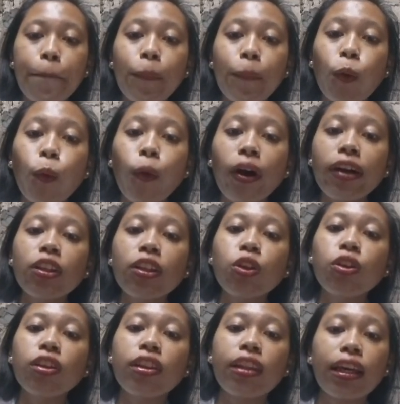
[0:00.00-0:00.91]

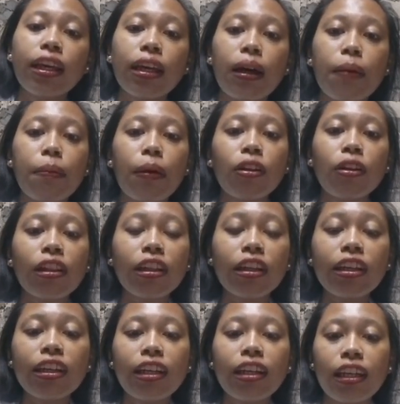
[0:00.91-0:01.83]
what you think about
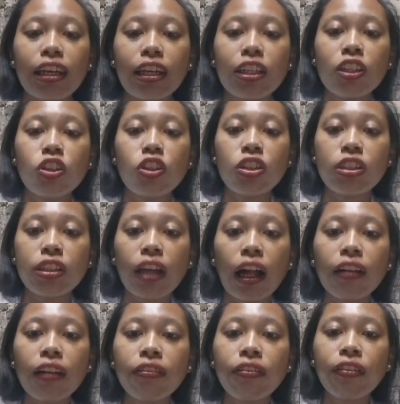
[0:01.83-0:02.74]
learning and
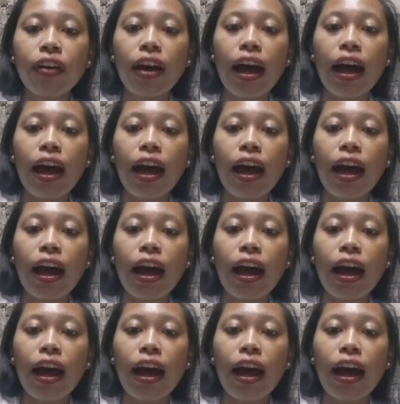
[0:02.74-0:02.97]
yourself